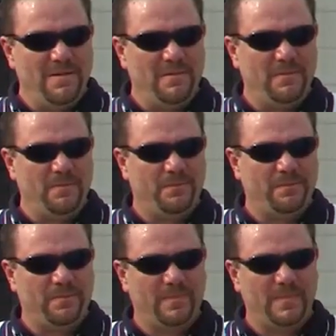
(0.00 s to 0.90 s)

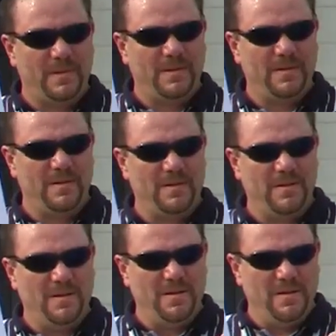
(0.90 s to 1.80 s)

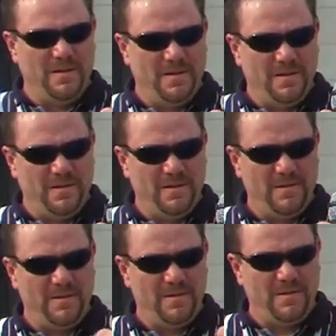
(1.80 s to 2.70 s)

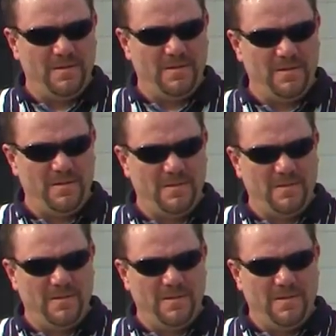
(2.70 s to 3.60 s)

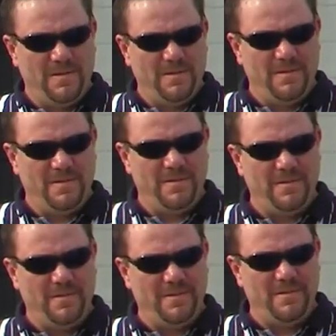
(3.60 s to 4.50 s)

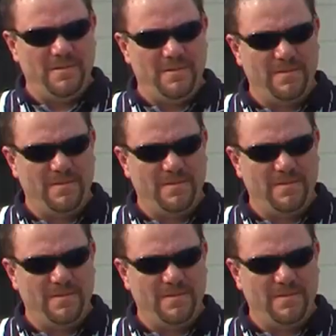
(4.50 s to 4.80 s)
[no speech]